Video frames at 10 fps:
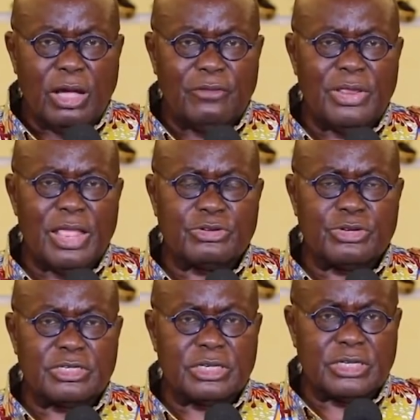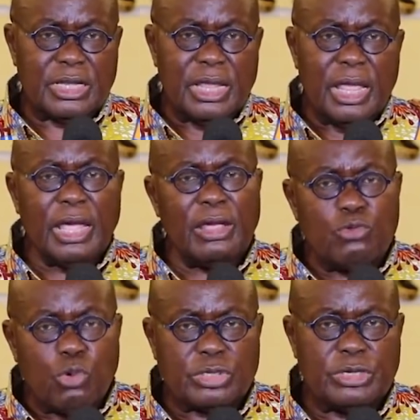of electricity
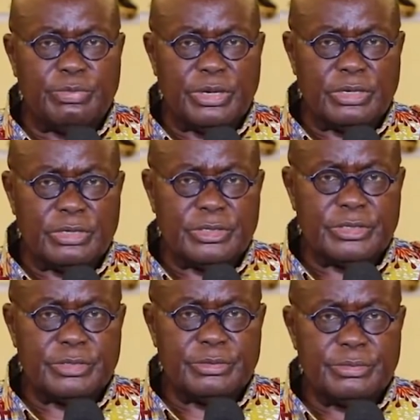and water bills.